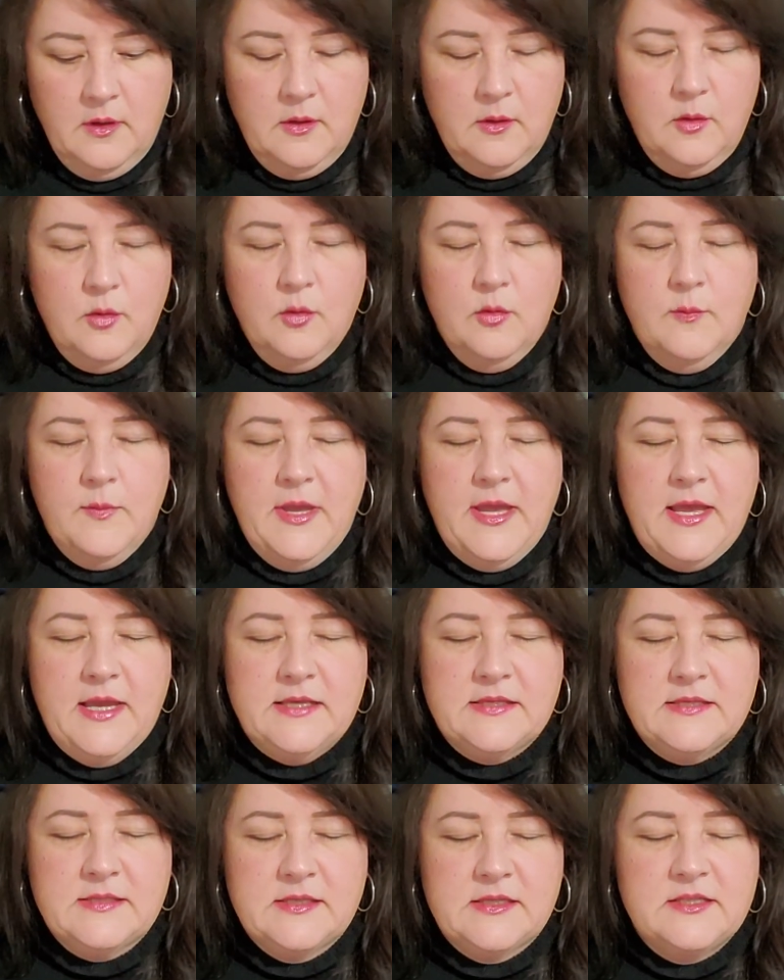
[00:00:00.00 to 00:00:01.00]
No
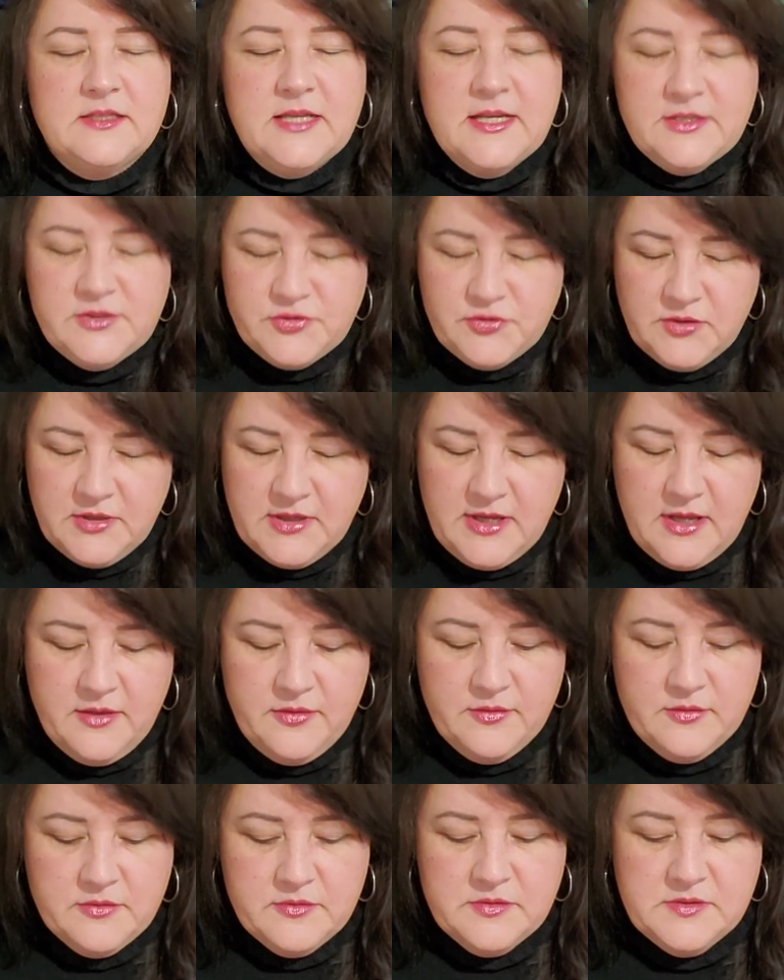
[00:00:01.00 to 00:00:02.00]
mask, endangering
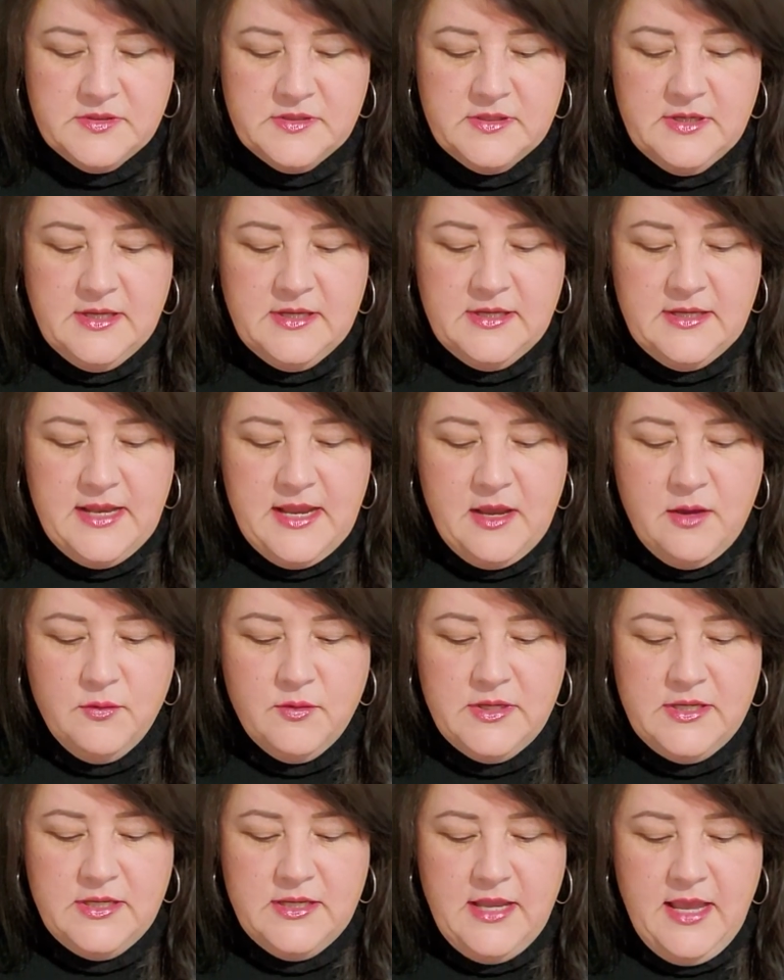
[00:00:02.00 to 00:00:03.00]
others. And now
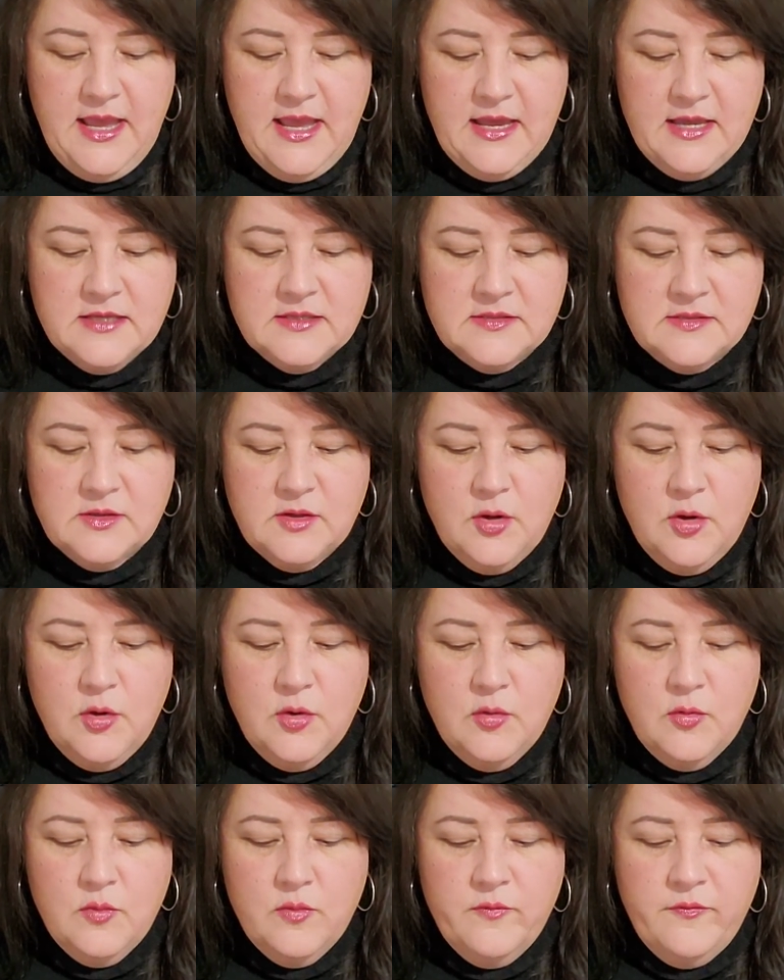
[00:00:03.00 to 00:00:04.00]
he has
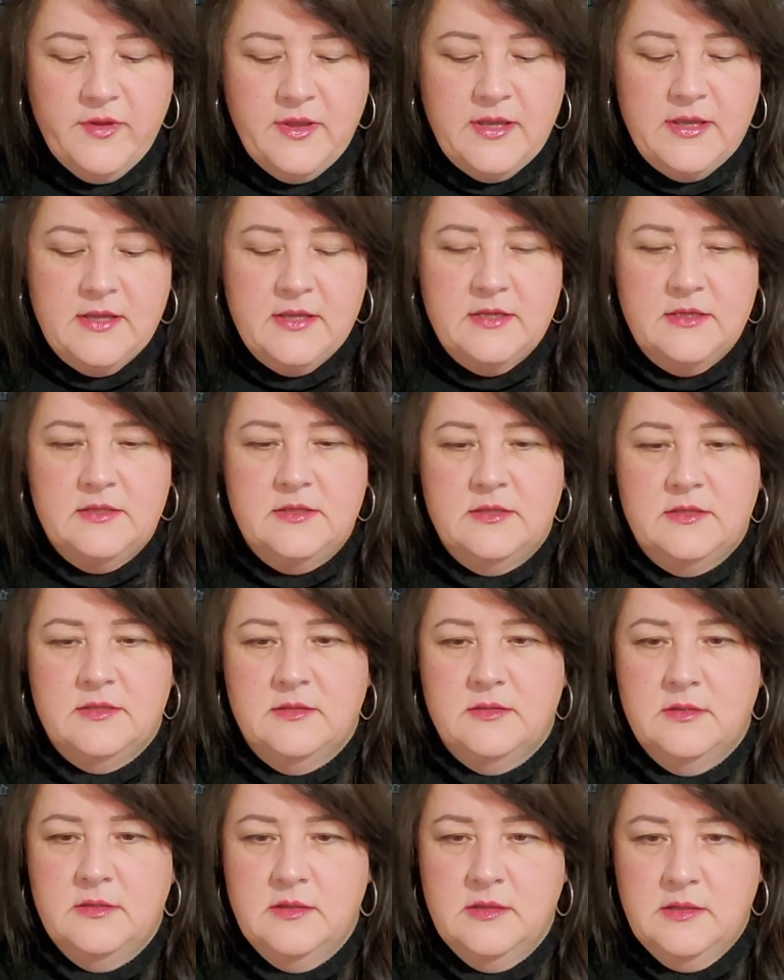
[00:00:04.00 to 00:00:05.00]

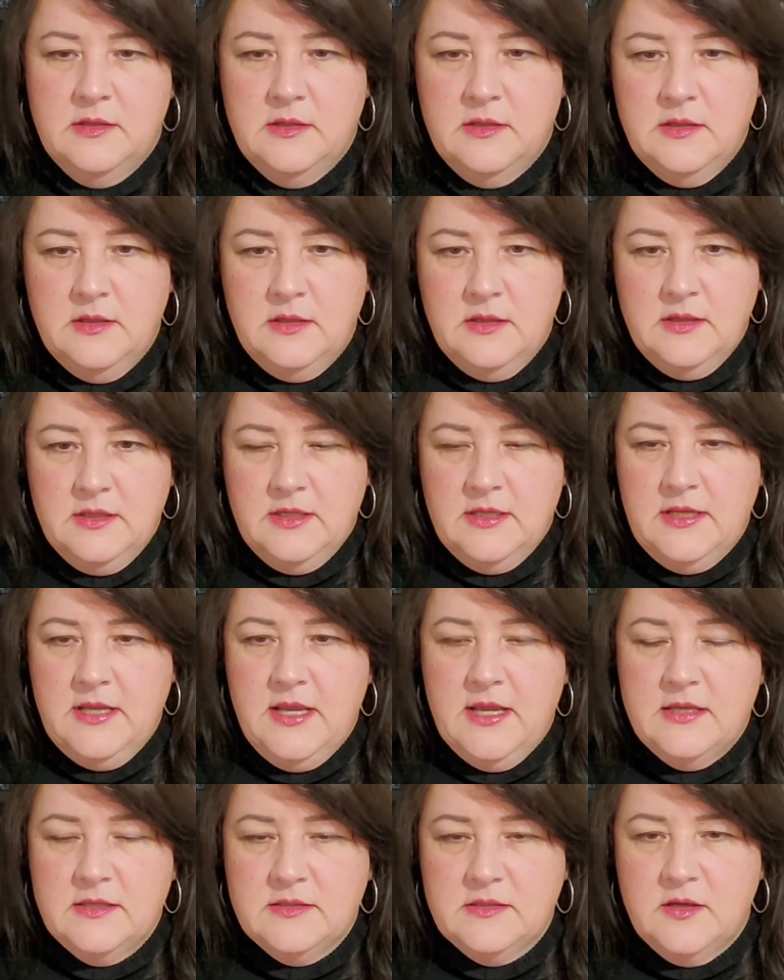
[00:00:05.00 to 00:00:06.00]
COVID. He
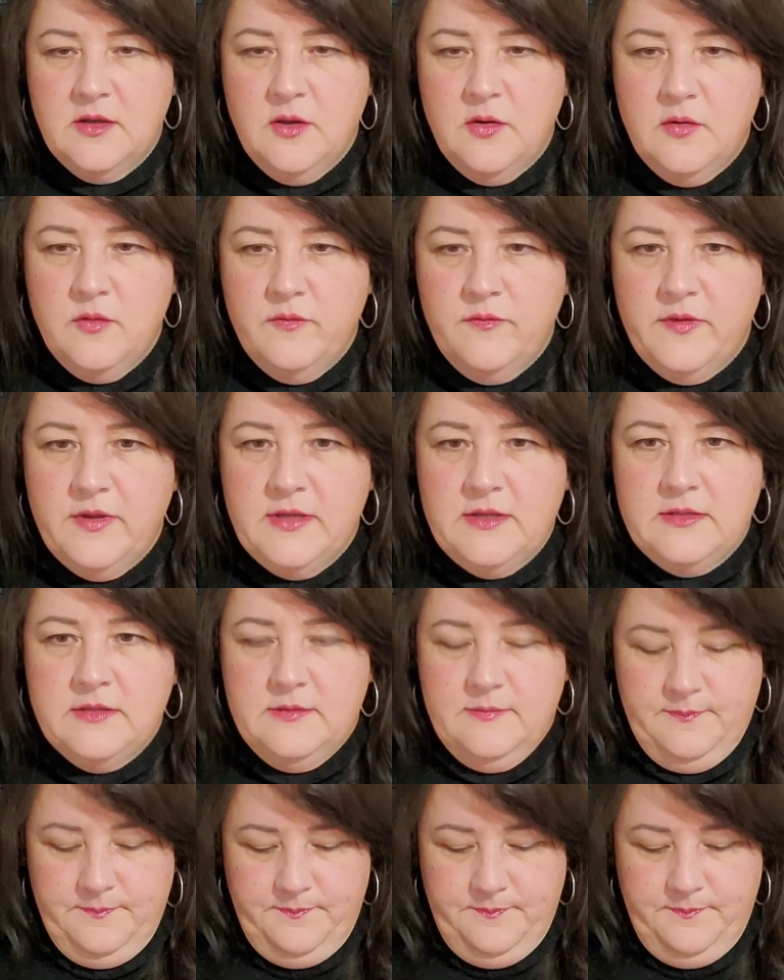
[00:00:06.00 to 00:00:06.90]
has COVID.